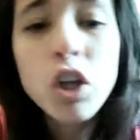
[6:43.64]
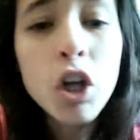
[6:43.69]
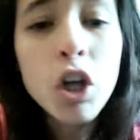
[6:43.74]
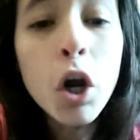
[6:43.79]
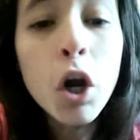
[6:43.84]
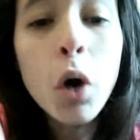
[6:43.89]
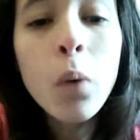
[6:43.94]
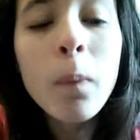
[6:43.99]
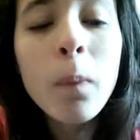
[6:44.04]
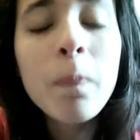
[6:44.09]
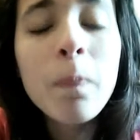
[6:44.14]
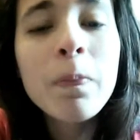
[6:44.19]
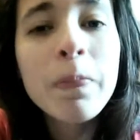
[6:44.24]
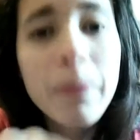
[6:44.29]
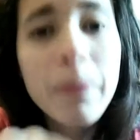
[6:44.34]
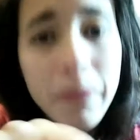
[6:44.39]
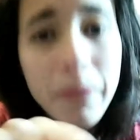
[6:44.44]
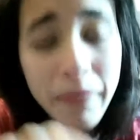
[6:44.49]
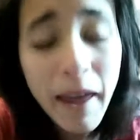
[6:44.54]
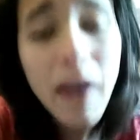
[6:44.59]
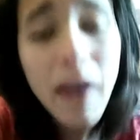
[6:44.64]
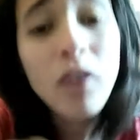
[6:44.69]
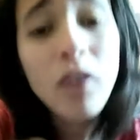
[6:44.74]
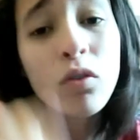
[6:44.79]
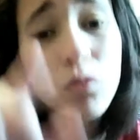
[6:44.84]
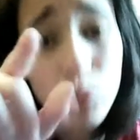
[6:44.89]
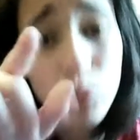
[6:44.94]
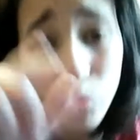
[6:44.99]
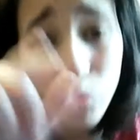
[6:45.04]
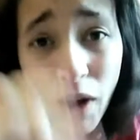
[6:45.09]
know, that
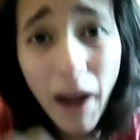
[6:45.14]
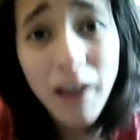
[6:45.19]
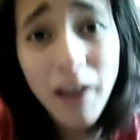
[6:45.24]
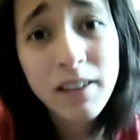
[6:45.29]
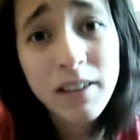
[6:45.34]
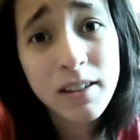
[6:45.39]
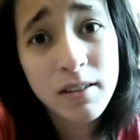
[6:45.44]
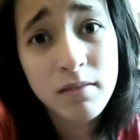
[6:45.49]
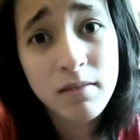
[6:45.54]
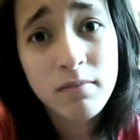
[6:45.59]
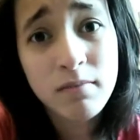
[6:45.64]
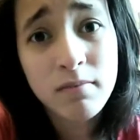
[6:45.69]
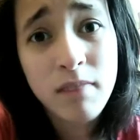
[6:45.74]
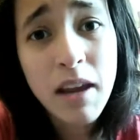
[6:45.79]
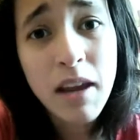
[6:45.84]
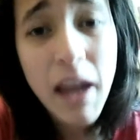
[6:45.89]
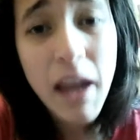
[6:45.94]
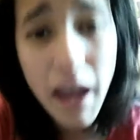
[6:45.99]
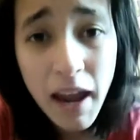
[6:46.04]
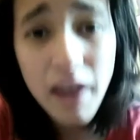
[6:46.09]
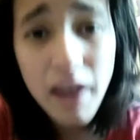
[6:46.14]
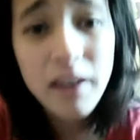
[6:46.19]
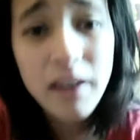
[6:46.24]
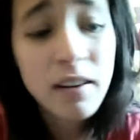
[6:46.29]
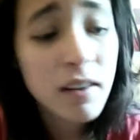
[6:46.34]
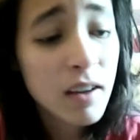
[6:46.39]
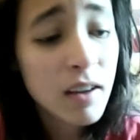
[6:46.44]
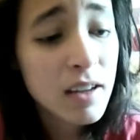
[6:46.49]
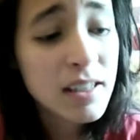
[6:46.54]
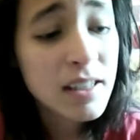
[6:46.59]
rat head
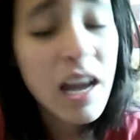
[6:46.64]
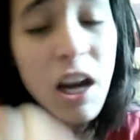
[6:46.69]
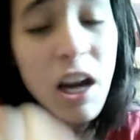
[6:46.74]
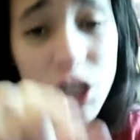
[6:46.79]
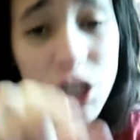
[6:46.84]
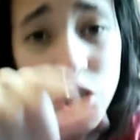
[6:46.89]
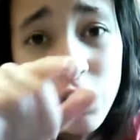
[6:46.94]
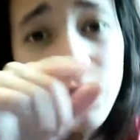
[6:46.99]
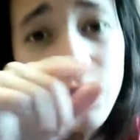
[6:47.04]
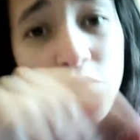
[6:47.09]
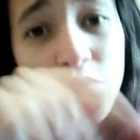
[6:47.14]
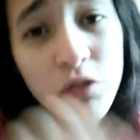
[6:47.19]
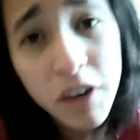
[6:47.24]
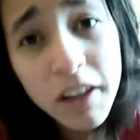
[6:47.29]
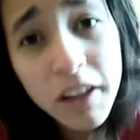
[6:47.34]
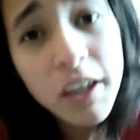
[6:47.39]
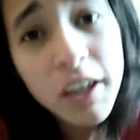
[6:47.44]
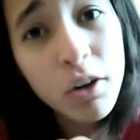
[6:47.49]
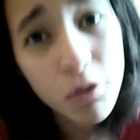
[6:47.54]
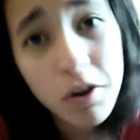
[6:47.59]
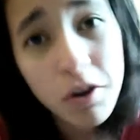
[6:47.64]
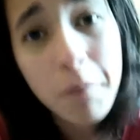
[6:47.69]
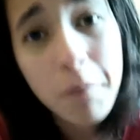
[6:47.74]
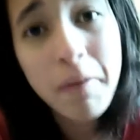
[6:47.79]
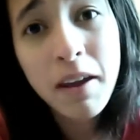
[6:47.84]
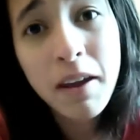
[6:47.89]
is actually really creepy.